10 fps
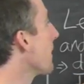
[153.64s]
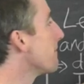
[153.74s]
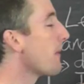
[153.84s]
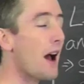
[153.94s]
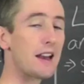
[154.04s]
of
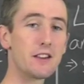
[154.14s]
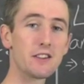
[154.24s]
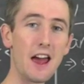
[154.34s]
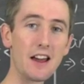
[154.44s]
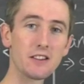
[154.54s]

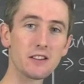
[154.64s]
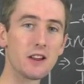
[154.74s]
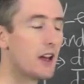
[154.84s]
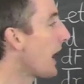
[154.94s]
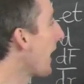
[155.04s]
minus x.
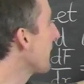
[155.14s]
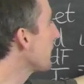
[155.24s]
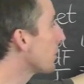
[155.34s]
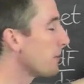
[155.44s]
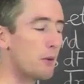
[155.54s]
And
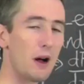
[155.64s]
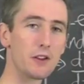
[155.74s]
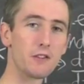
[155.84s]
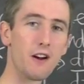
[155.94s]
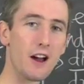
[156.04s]
this will be well
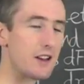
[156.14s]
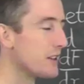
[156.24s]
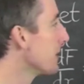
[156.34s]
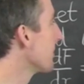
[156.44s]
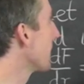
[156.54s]

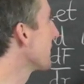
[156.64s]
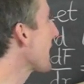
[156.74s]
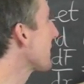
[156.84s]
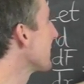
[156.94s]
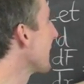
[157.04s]
defined because
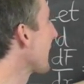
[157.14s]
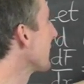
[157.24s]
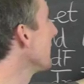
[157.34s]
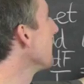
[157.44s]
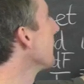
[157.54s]
x is
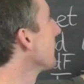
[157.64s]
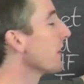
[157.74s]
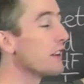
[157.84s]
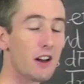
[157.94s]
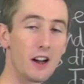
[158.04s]
negative, so
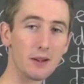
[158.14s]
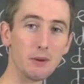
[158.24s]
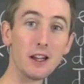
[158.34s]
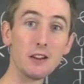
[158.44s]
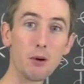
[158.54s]
this
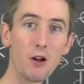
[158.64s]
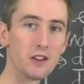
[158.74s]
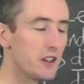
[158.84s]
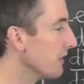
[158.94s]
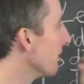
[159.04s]
argument is
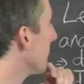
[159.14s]
positive.